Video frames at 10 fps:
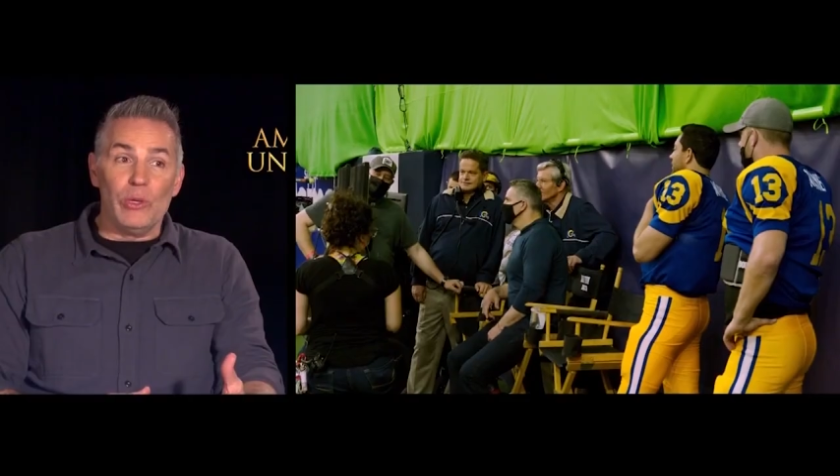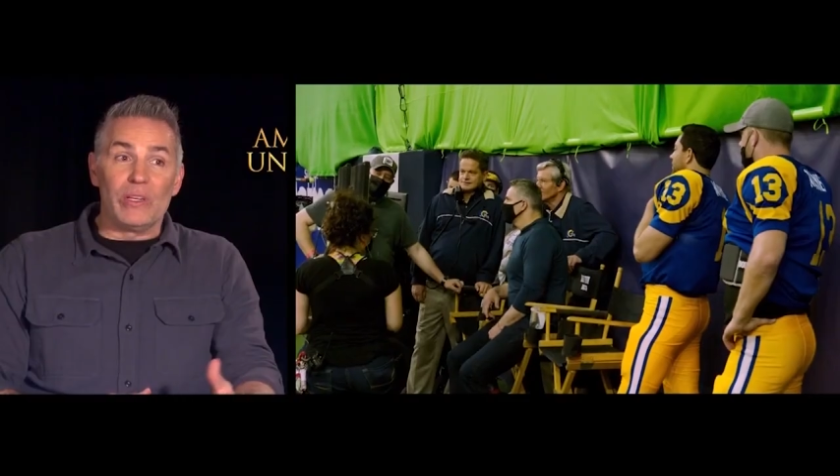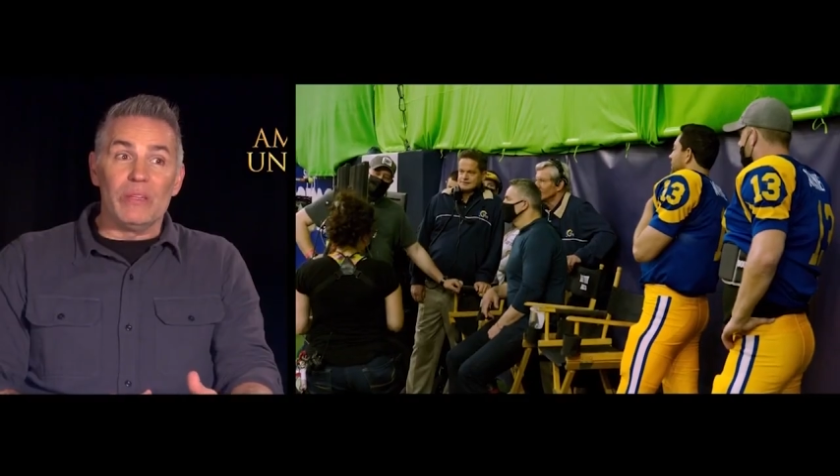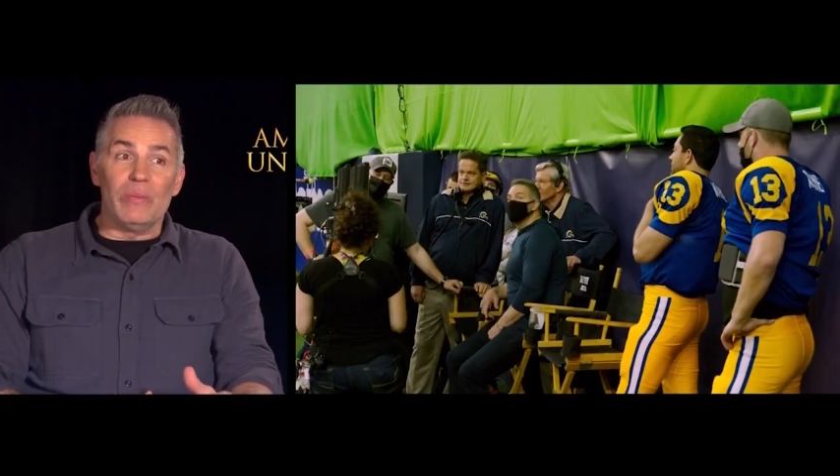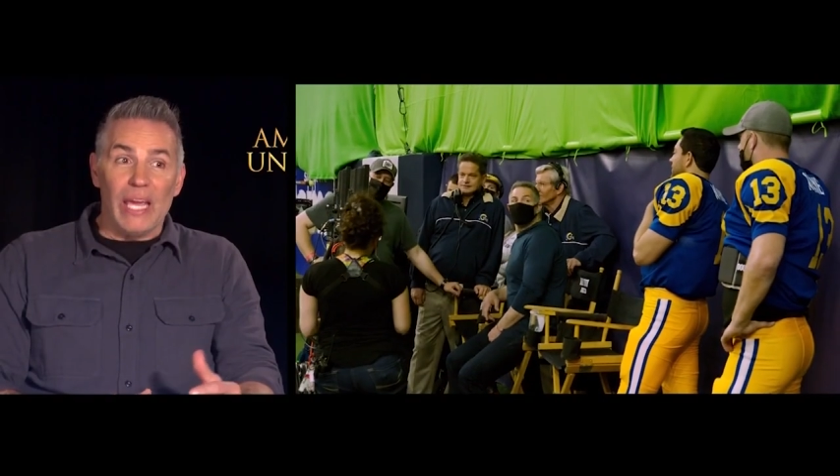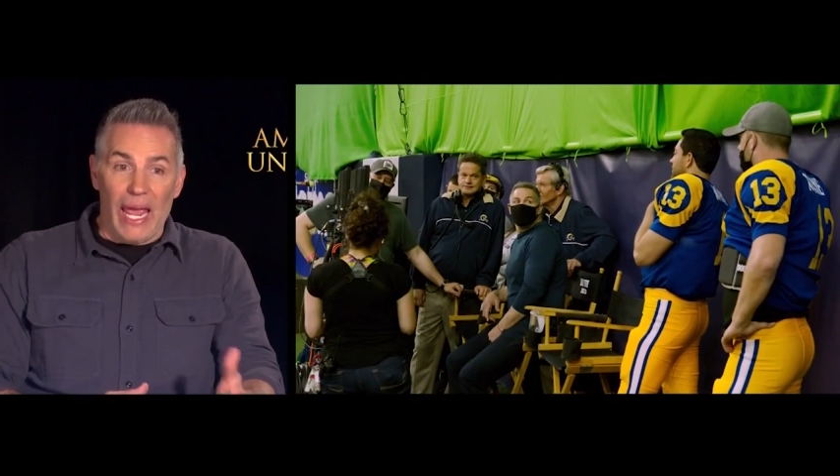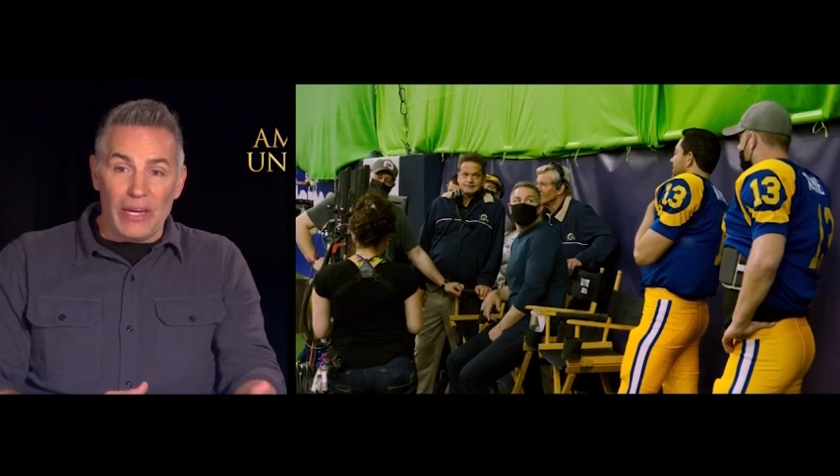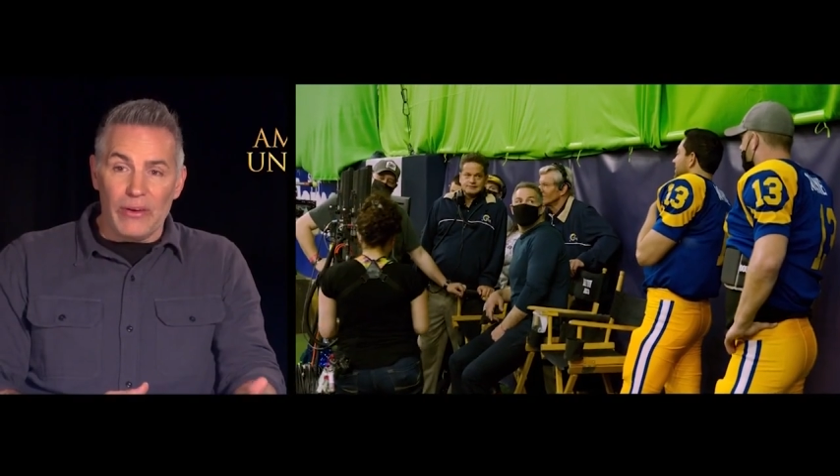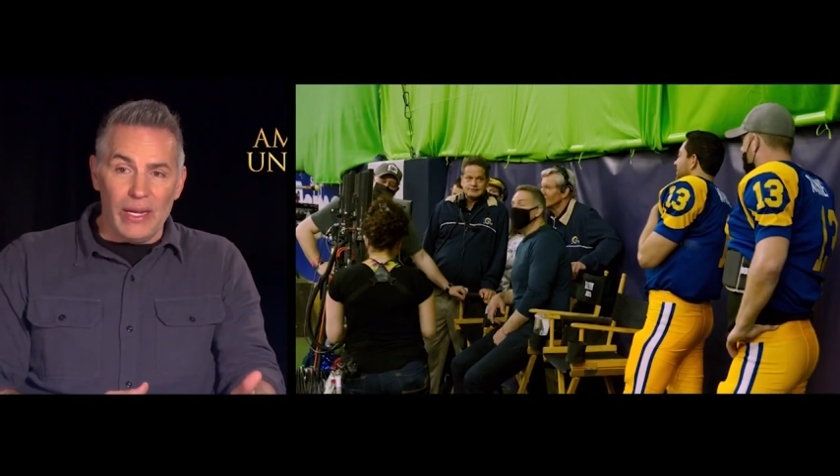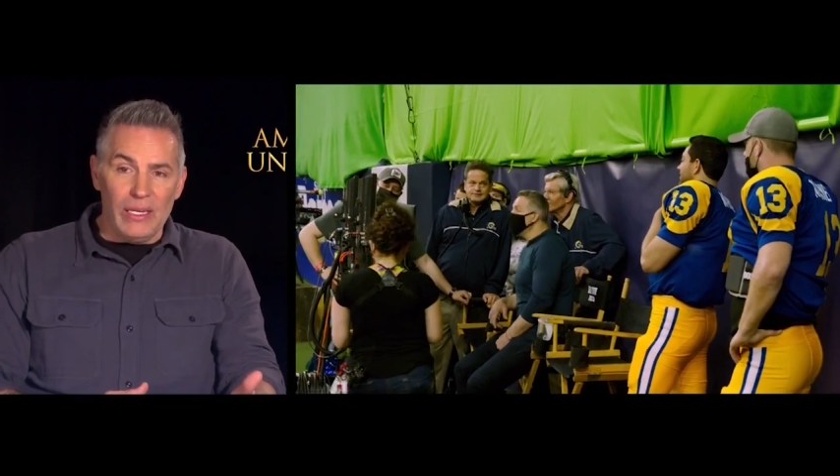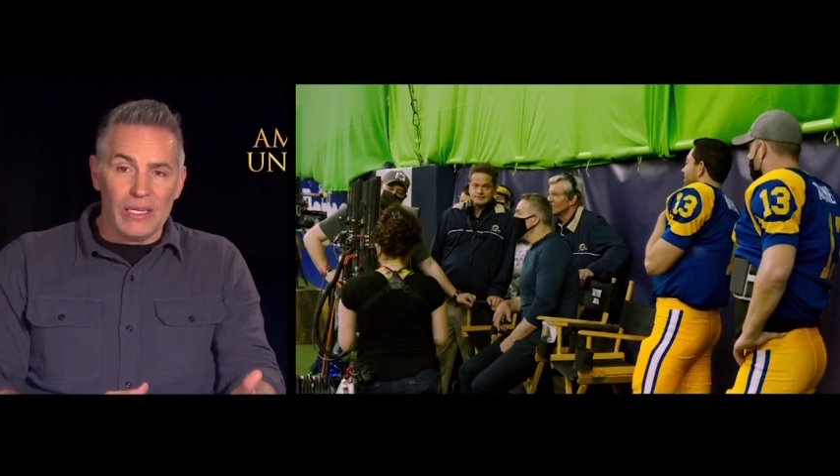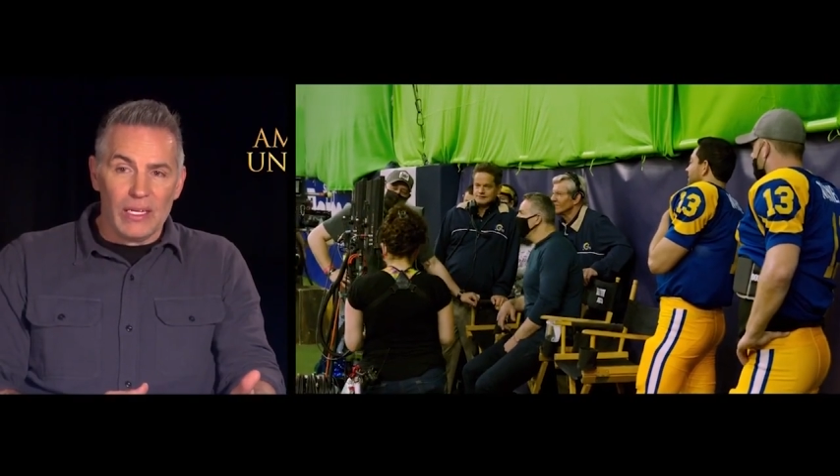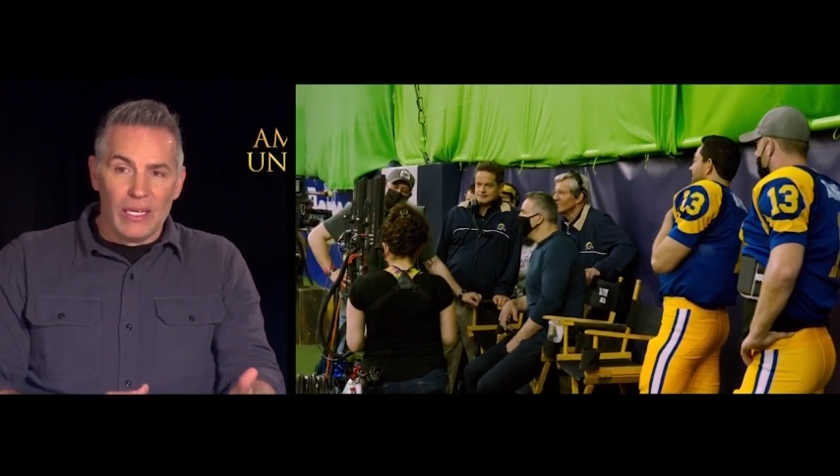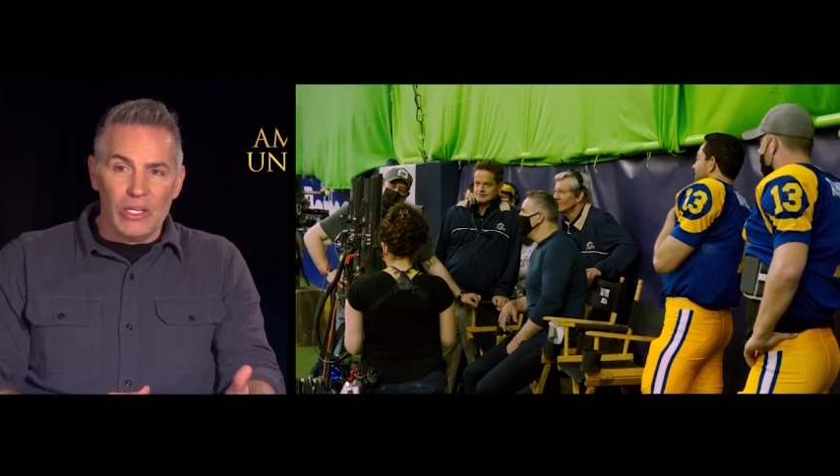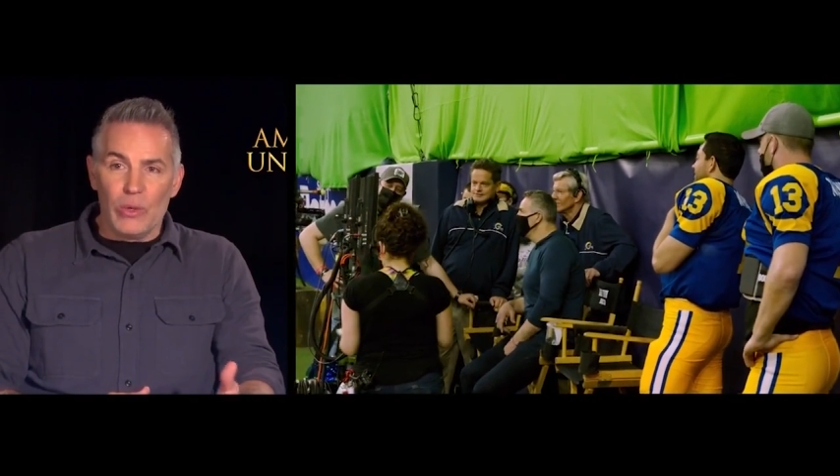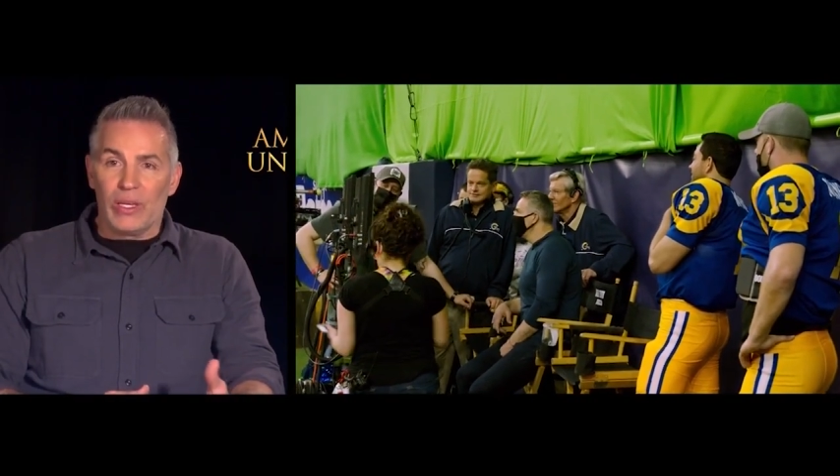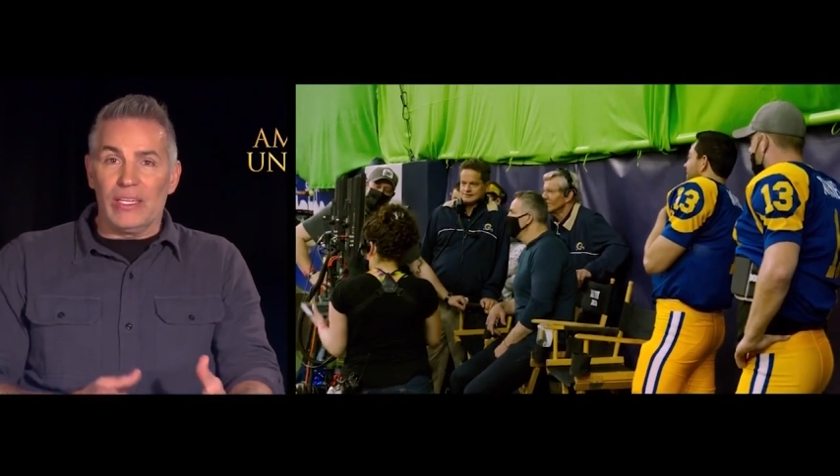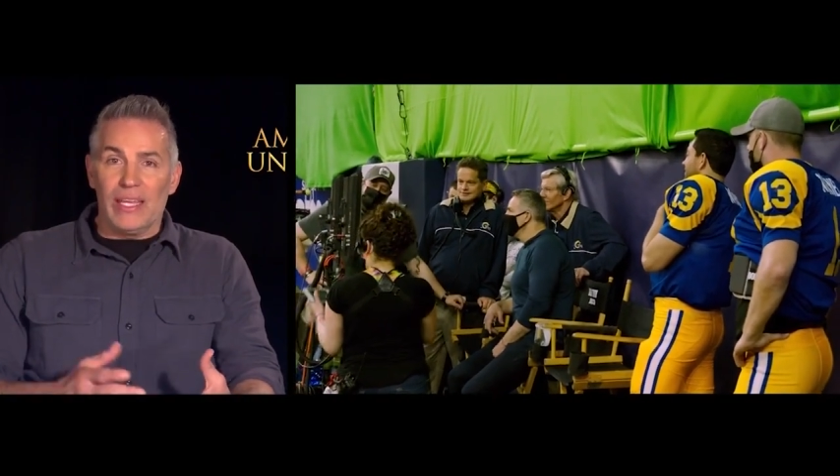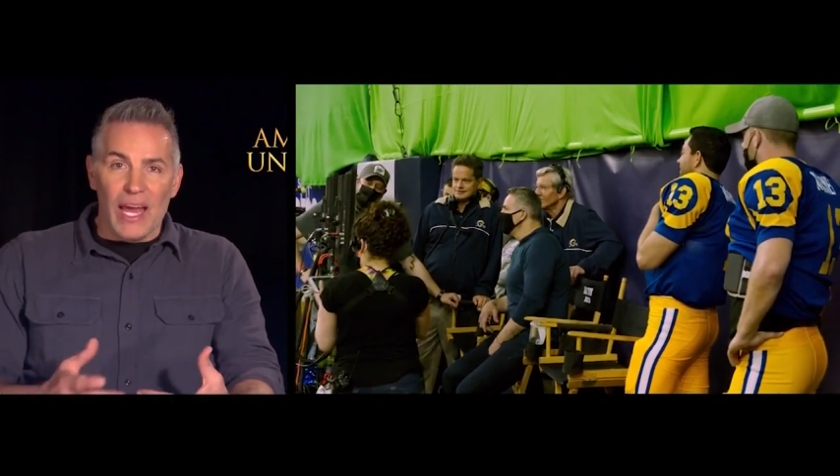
You can be angry, you can